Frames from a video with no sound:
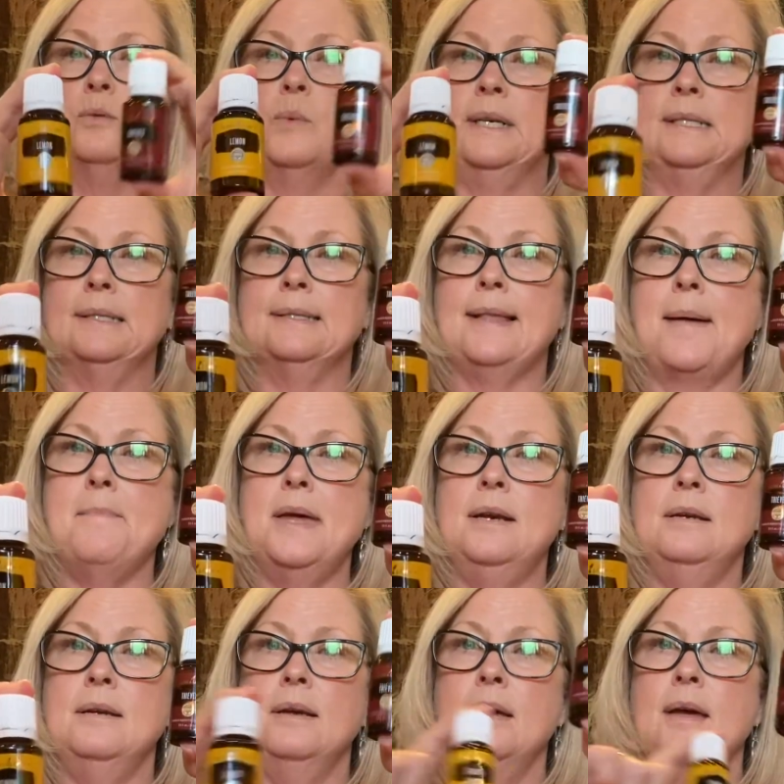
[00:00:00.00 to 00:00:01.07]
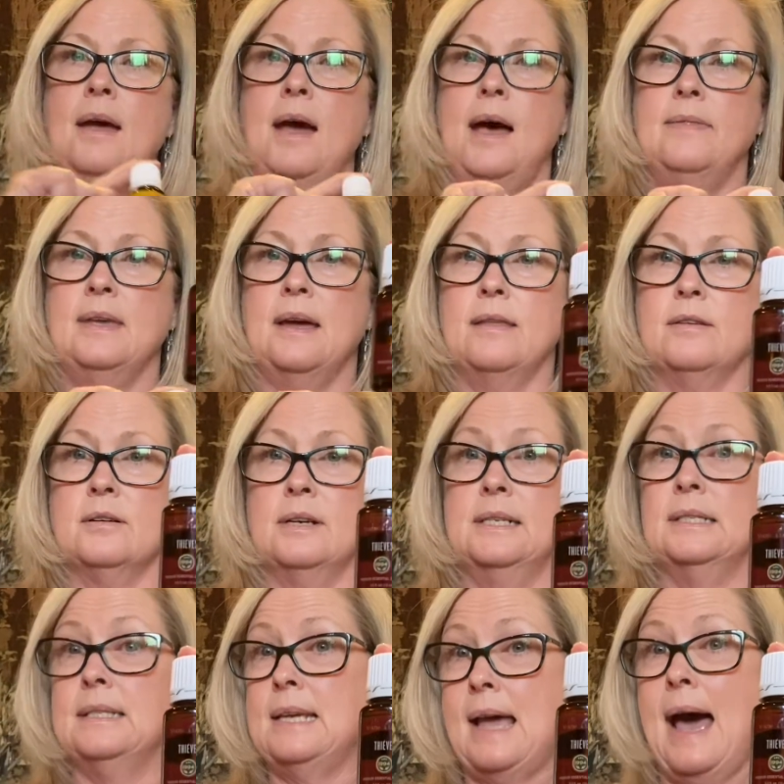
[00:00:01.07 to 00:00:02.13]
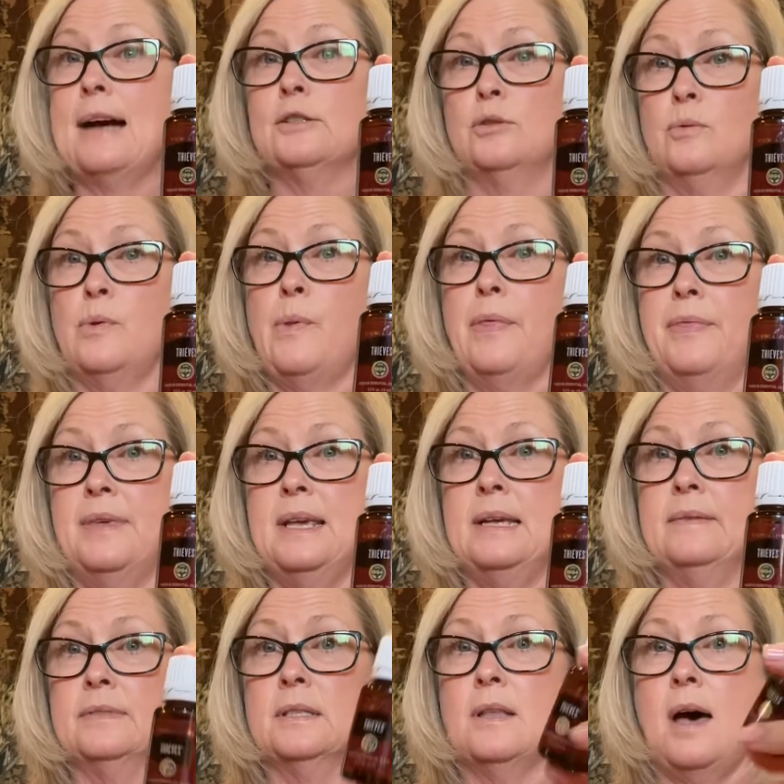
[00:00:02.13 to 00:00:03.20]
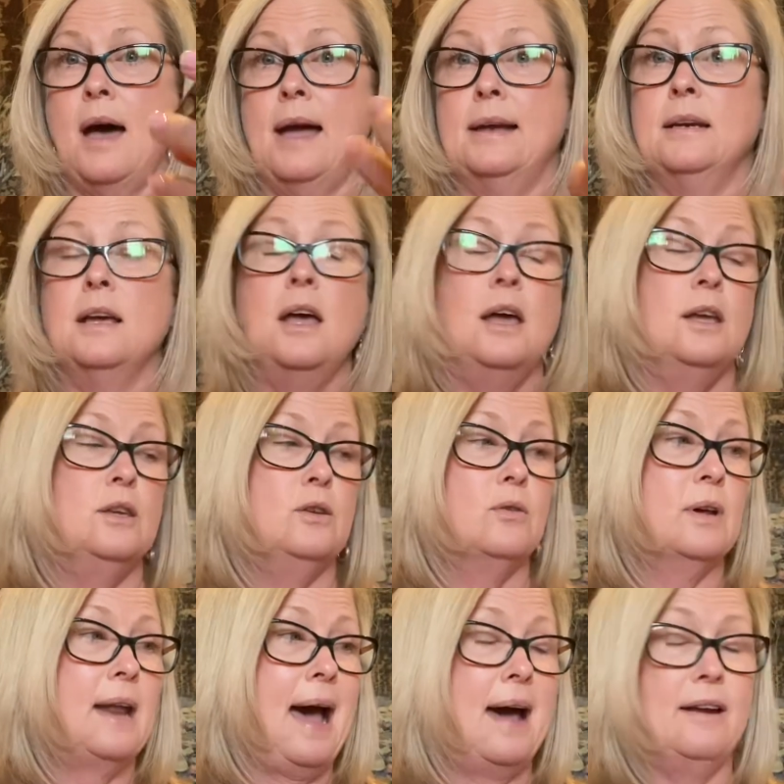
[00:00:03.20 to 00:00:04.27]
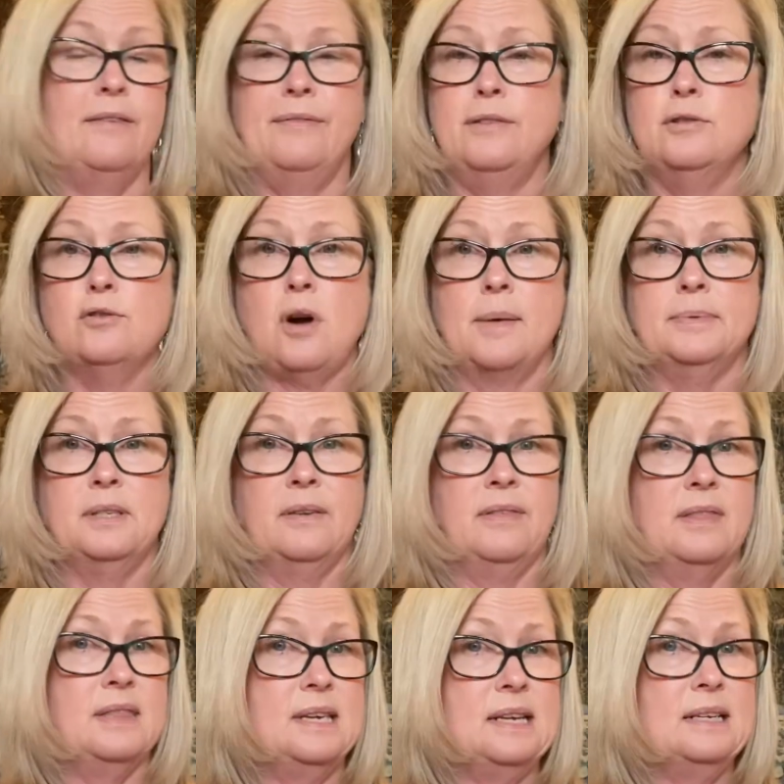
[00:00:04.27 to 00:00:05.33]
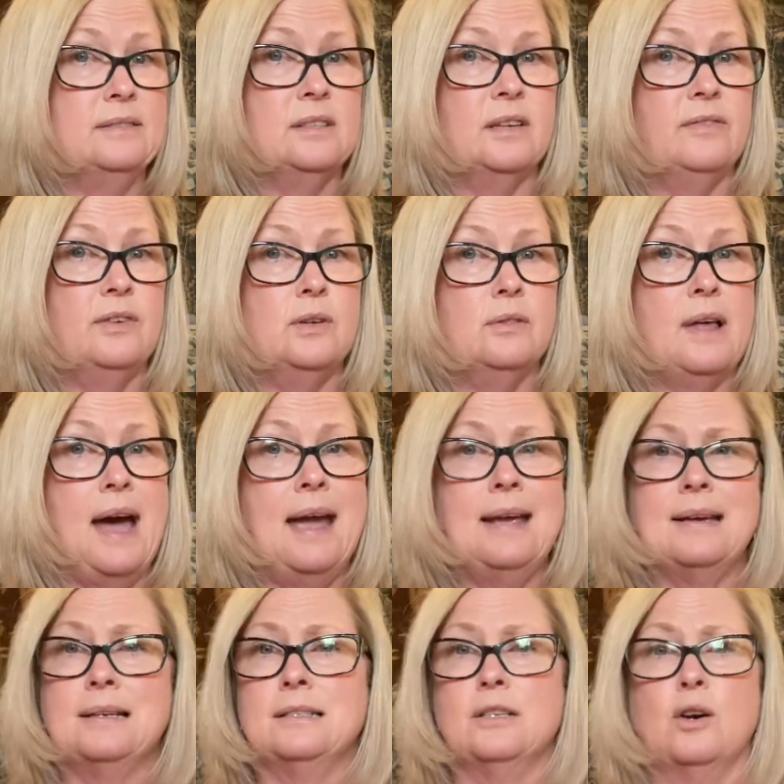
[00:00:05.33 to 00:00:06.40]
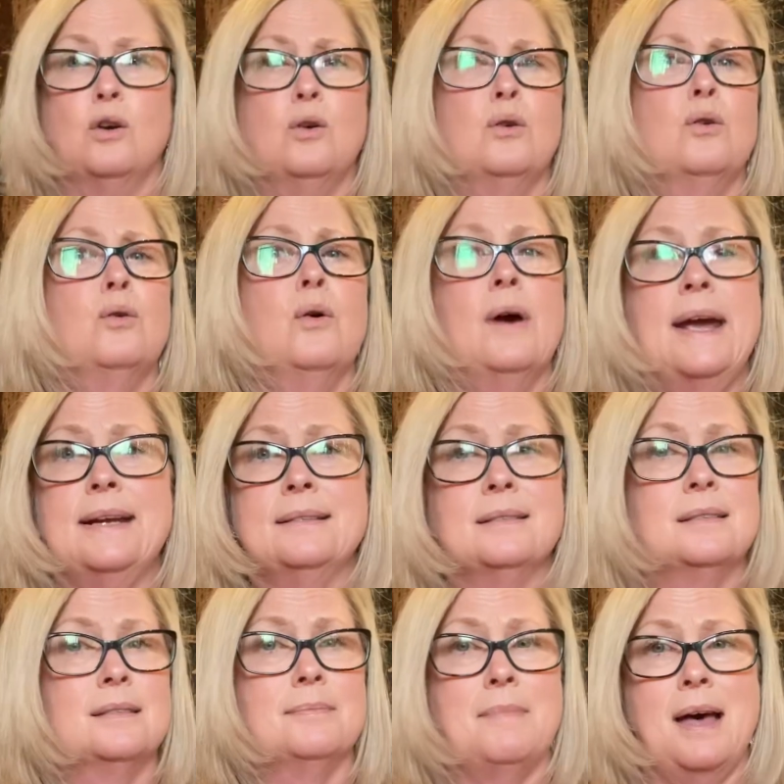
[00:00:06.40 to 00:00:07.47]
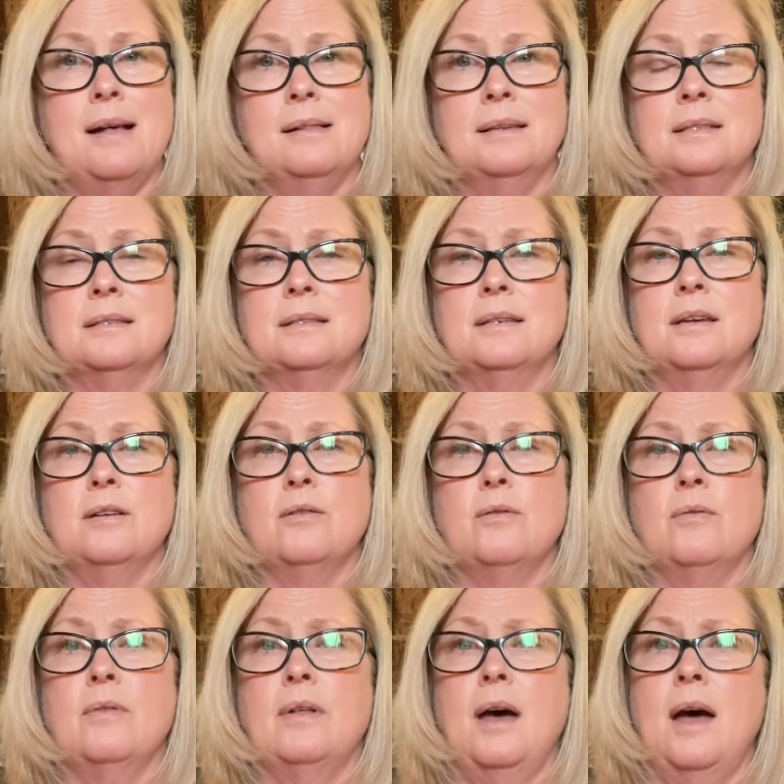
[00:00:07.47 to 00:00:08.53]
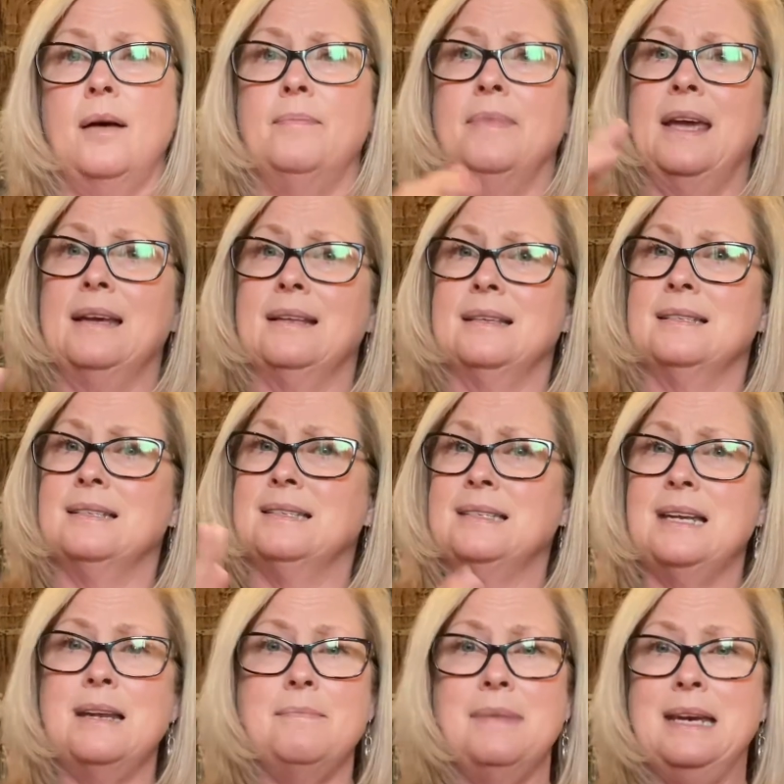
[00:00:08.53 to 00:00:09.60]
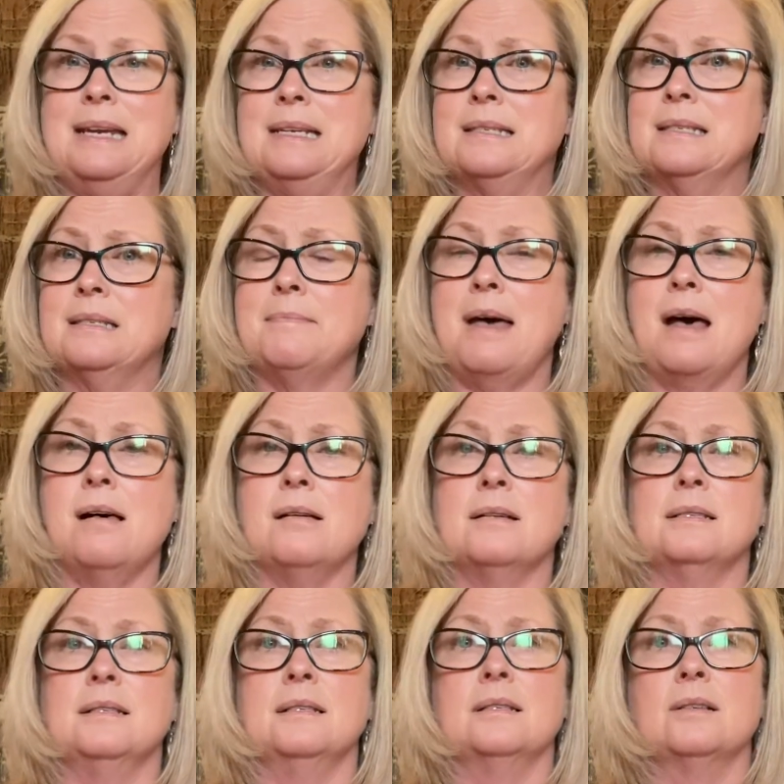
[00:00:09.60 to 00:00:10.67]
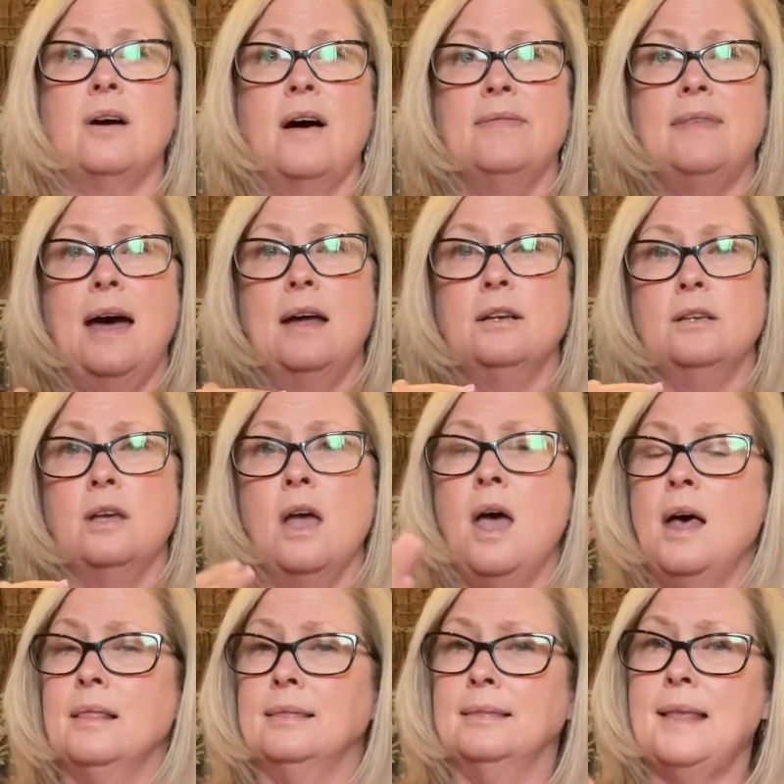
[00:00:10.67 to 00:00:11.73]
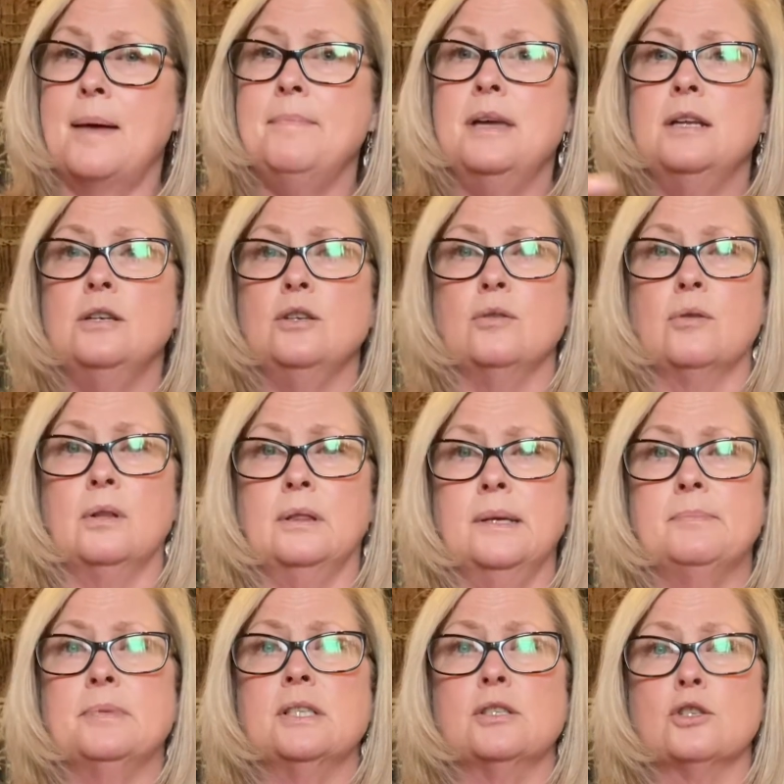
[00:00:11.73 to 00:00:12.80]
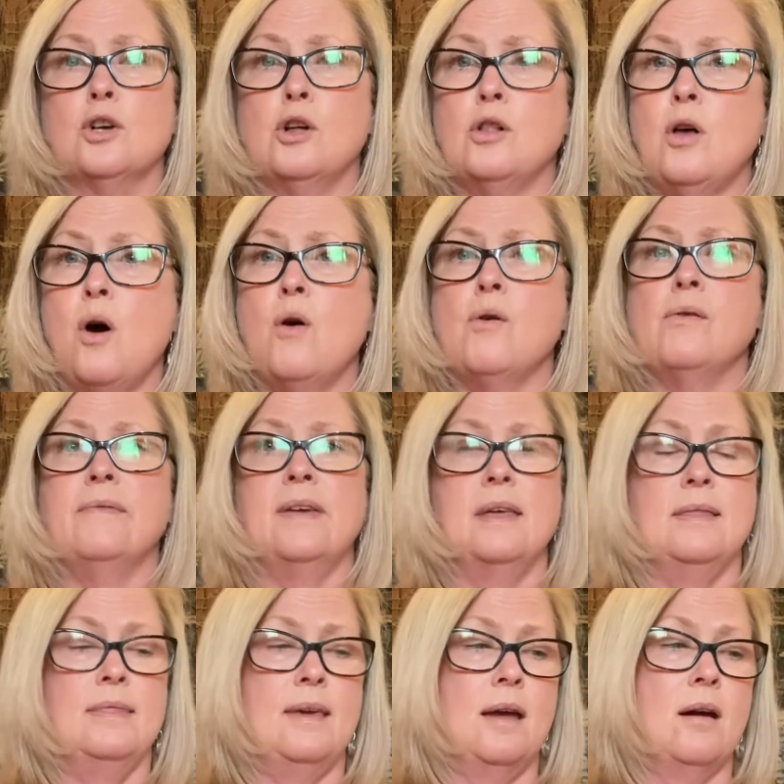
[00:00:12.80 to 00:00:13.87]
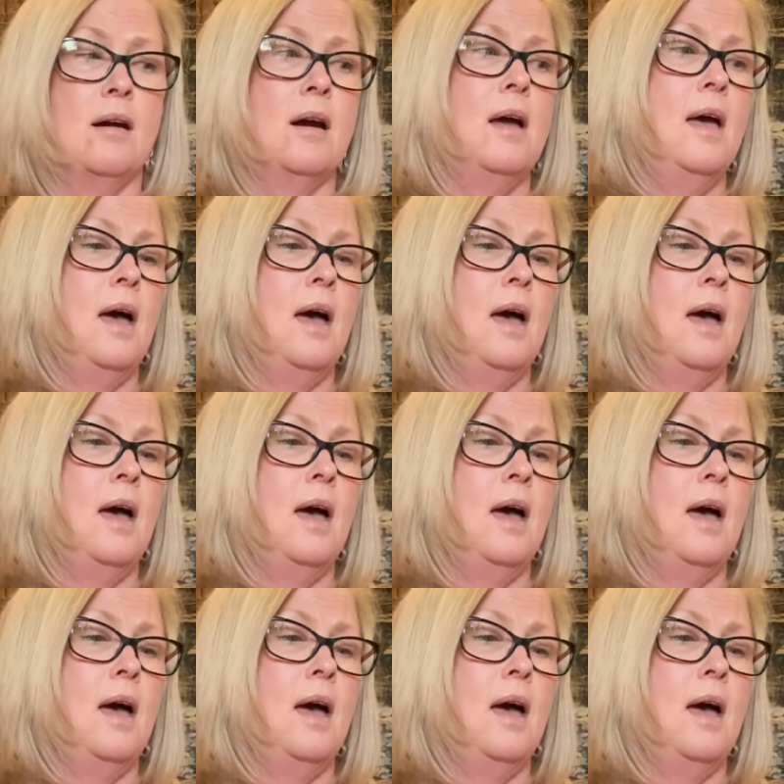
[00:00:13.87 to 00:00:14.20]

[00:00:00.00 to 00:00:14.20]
One is lemon and the other is the actual Thieves line. You could add a few drops of Thieves if you like. It's a great smell. It's, like a cinnamony smell because it's got that lemon, eucalyptus, clove in there.